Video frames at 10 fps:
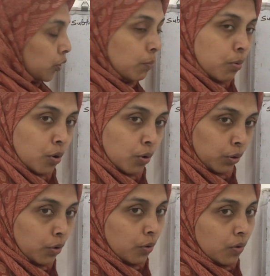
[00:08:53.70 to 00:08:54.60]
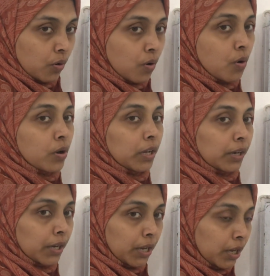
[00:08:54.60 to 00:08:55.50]
borrow or
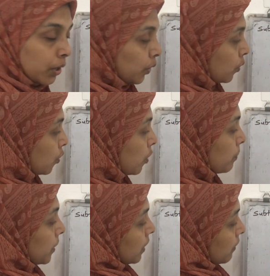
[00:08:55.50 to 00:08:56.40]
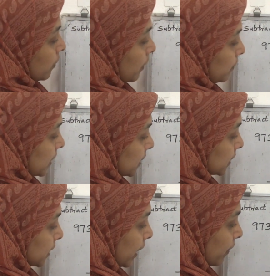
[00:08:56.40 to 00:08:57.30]
regroup from
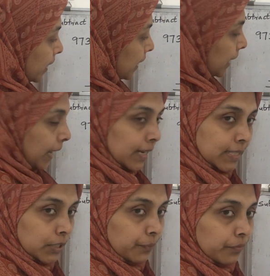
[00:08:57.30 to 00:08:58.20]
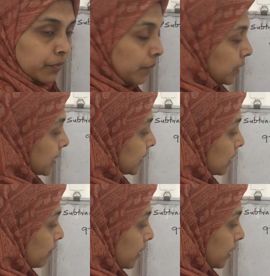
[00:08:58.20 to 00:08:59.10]
these 7 tens. From these
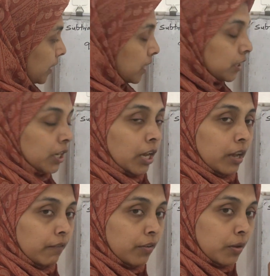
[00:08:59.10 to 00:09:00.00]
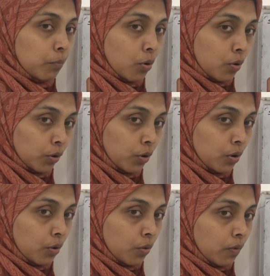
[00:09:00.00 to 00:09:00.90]
7 tens we
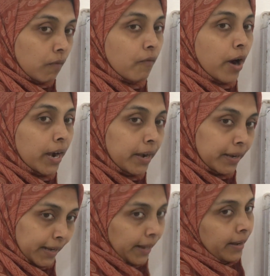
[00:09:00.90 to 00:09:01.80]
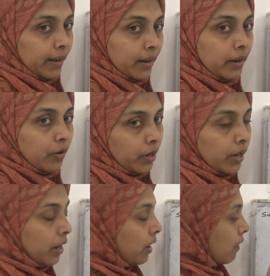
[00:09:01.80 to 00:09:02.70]
borrow 1 10.
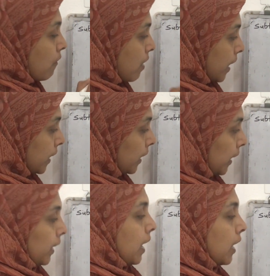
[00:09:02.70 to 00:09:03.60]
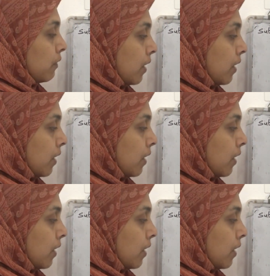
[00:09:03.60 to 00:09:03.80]
Okay, 1 10. And